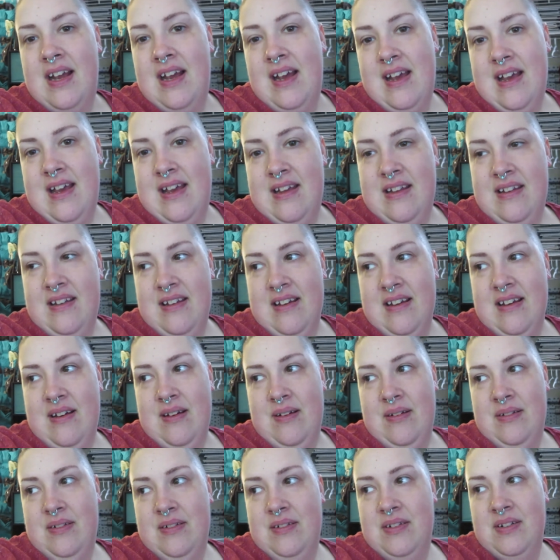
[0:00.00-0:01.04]
and
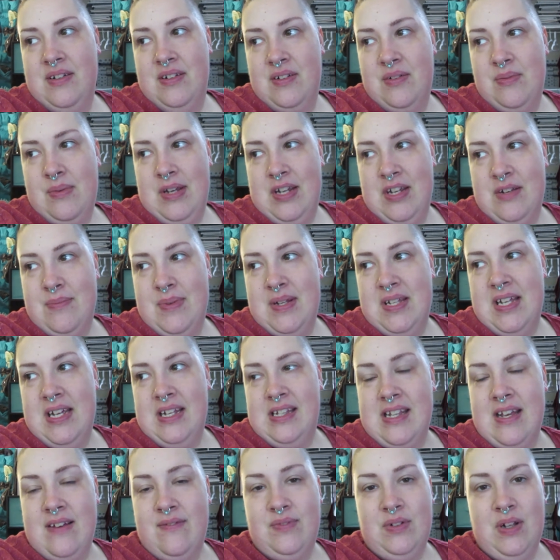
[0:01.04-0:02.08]
uh, we could be
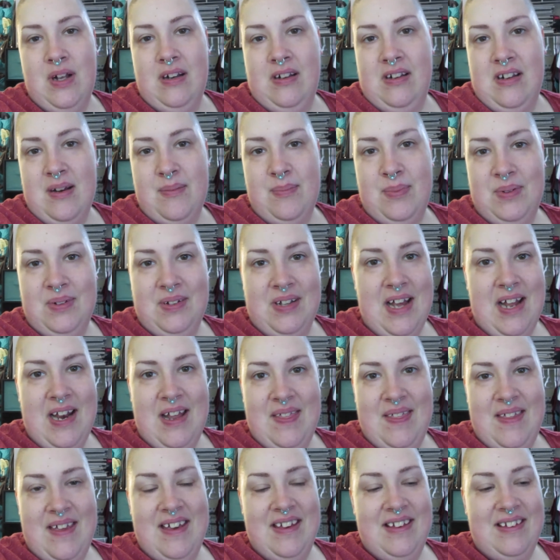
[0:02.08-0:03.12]
like that vlog couple kind
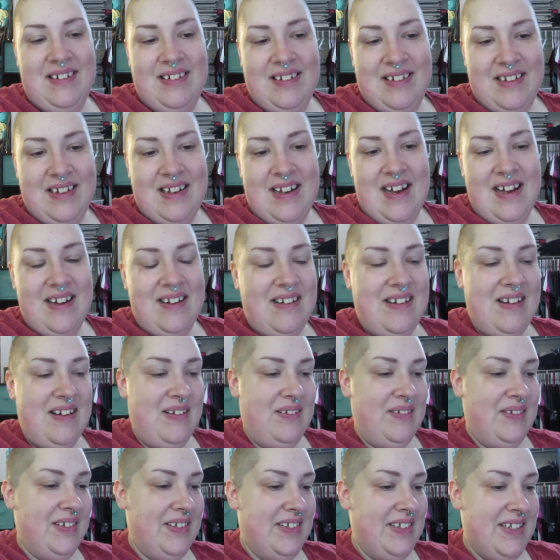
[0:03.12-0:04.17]
of thing. I don't
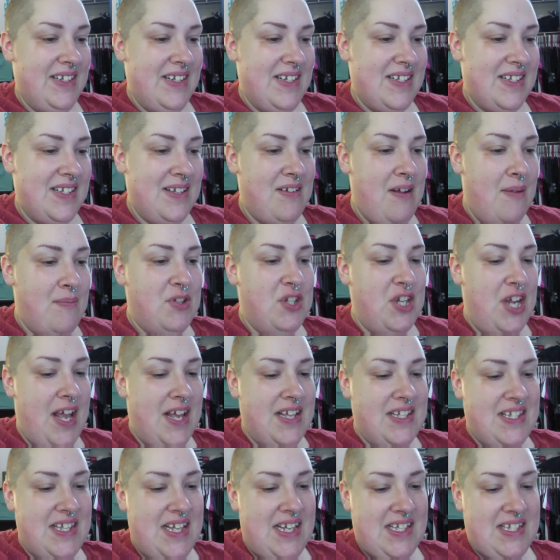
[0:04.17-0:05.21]
know. Sometimes she
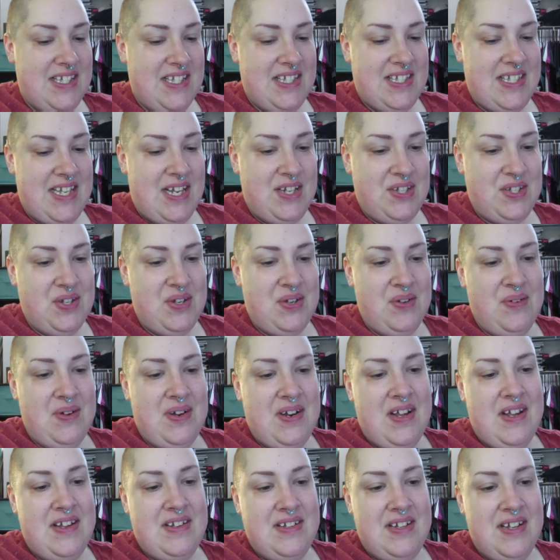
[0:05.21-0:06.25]
has things to say too
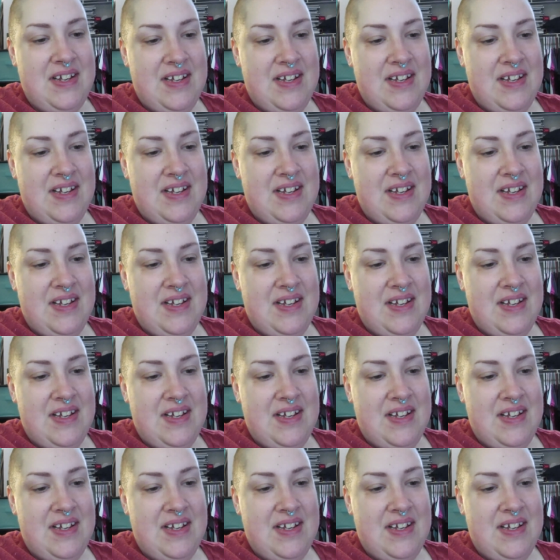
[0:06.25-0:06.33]
and I